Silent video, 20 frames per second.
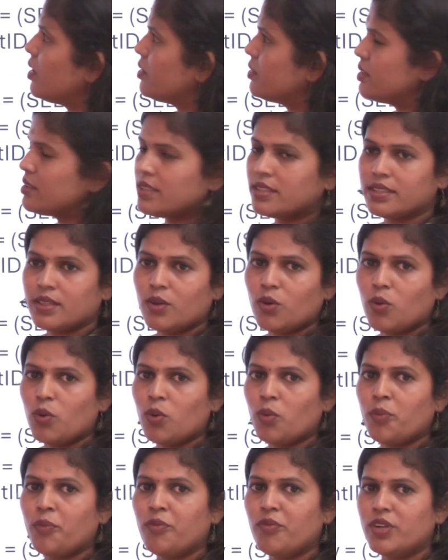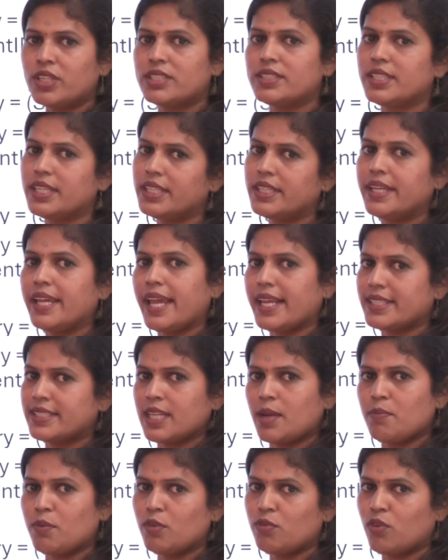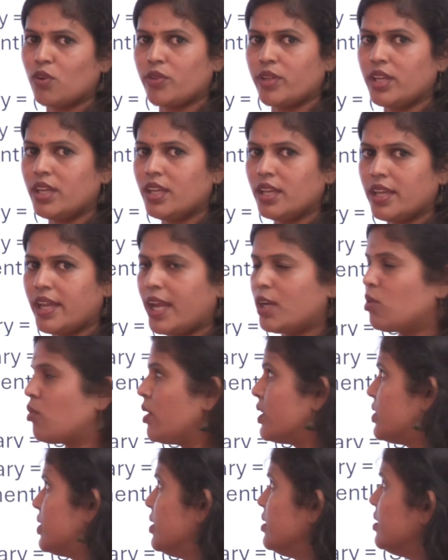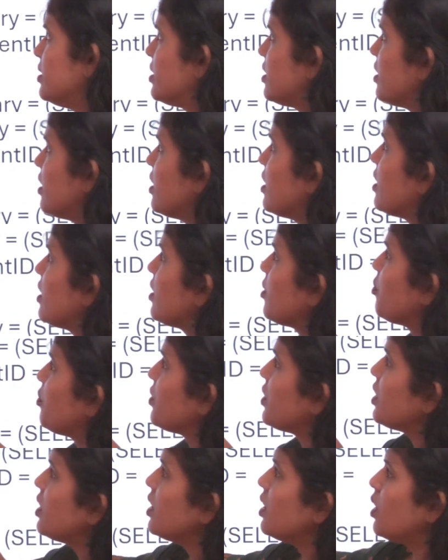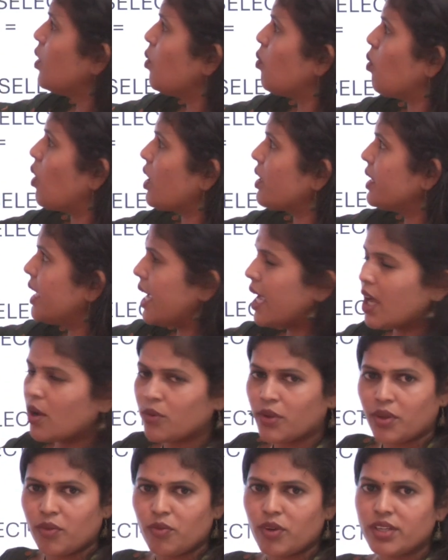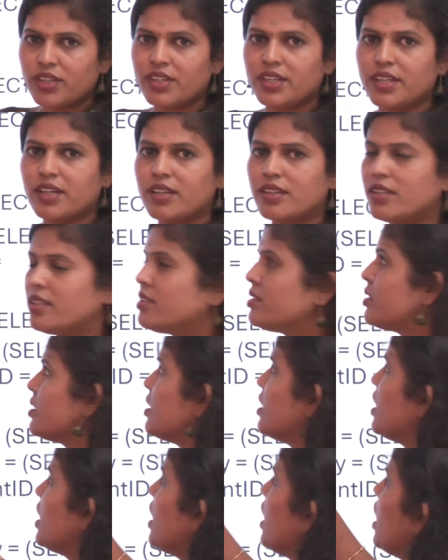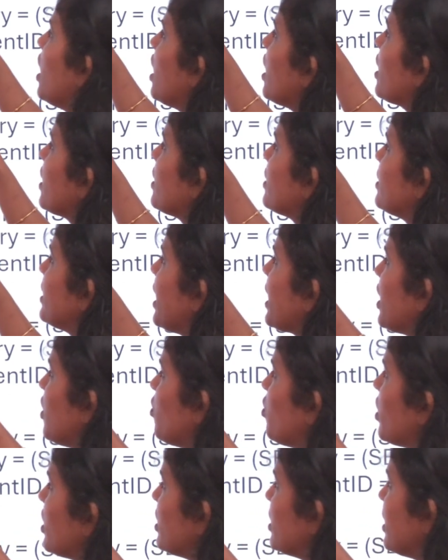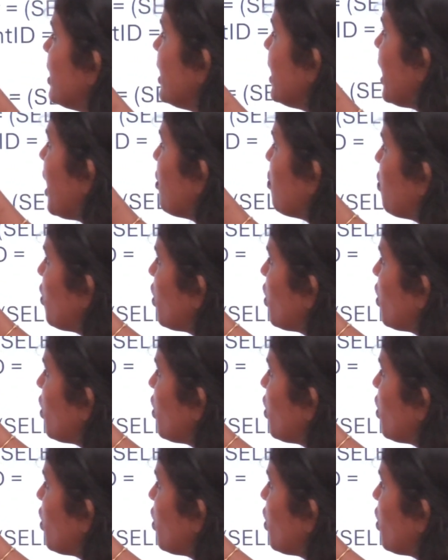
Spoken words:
this is we'll see the example for the gate questions. What they have given here is they given the